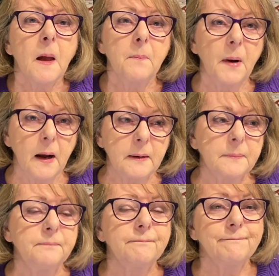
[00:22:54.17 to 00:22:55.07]
But
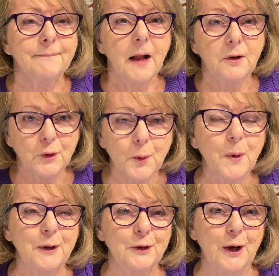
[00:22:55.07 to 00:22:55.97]
I do want
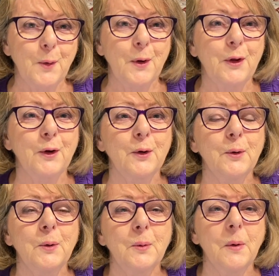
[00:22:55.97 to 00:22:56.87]
to share with
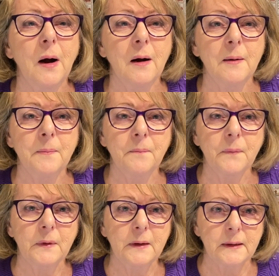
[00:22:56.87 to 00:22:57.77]
you
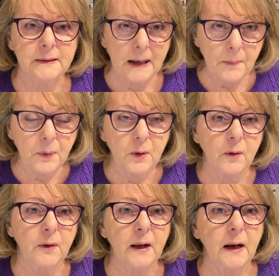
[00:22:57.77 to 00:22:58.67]
the
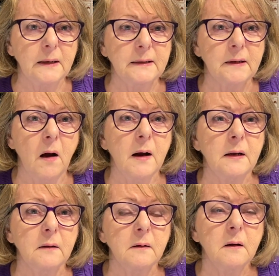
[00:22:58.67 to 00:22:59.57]
sampler that I designed